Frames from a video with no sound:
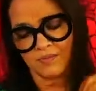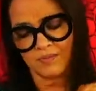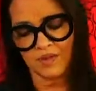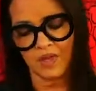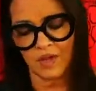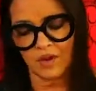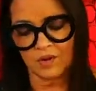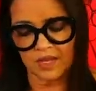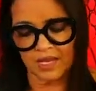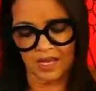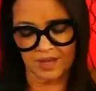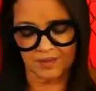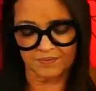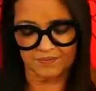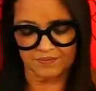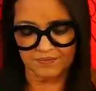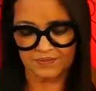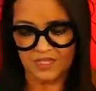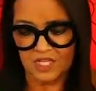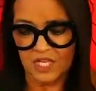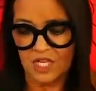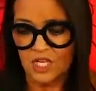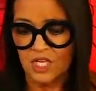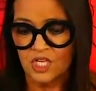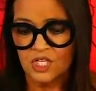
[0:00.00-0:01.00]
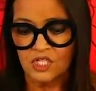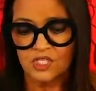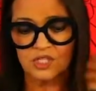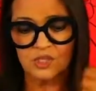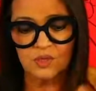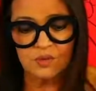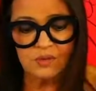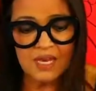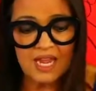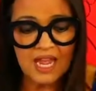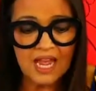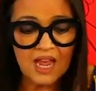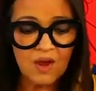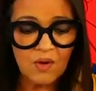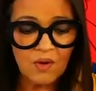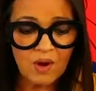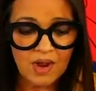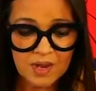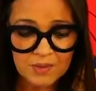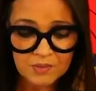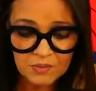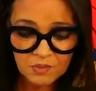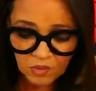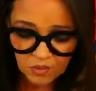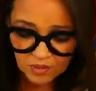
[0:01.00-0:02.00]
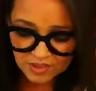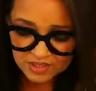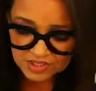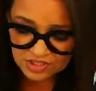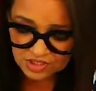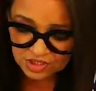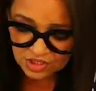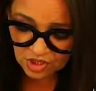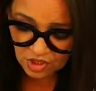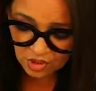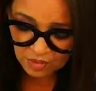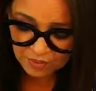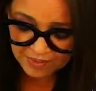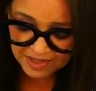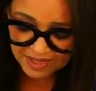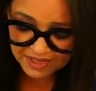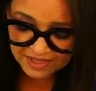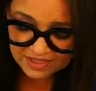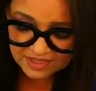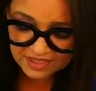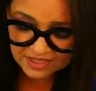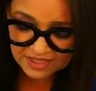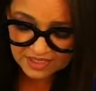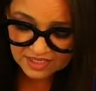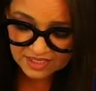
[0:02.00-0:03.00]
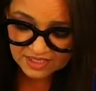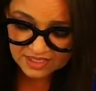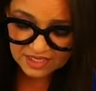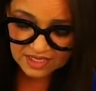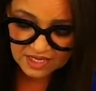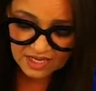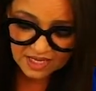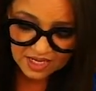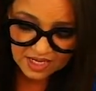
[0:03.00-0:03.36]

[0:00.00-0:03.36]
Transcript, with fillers: Okay, so now I'm going to go back in